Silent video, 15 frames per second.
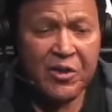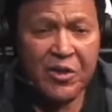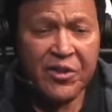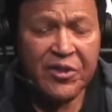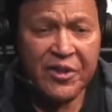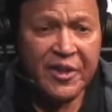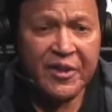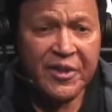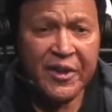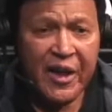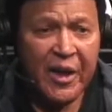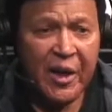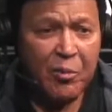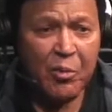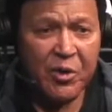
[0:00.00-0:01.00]
thing that
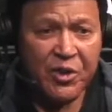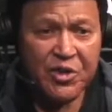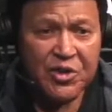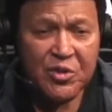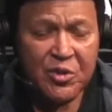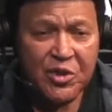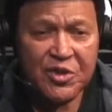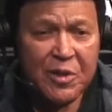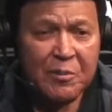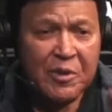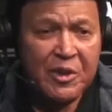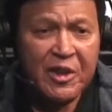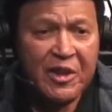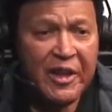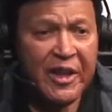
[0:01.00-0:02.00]
I want to do, because I'm
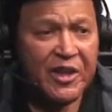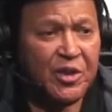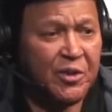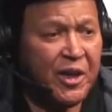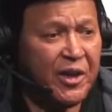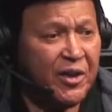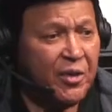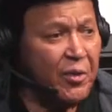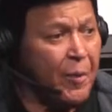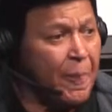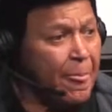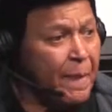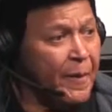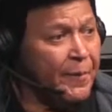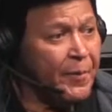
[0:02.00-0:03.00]
looking at you, and I know,
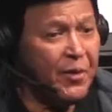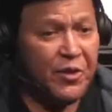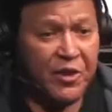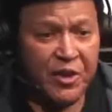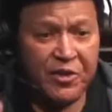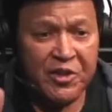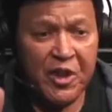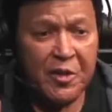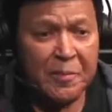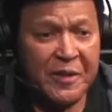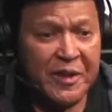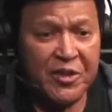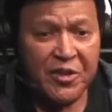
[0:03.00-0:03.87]
you know, you're a young man.